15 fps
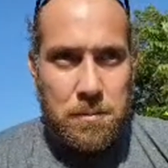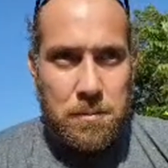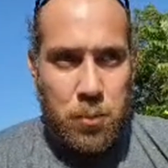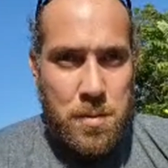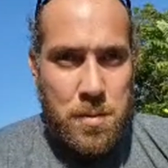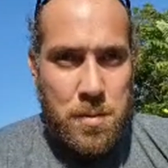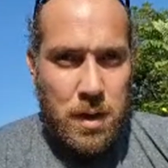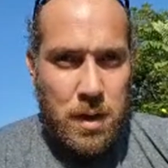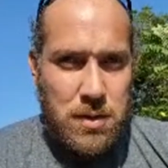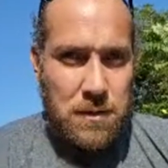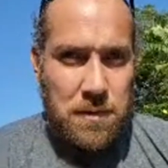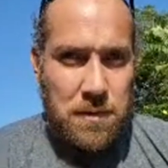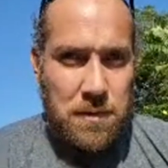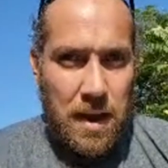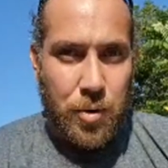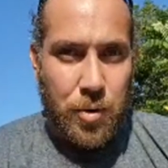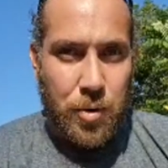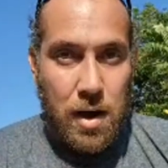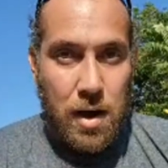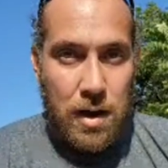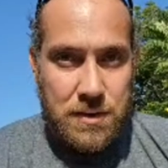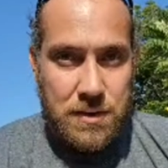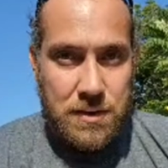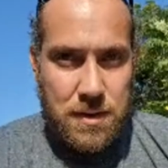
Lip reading: pretty much vaporized.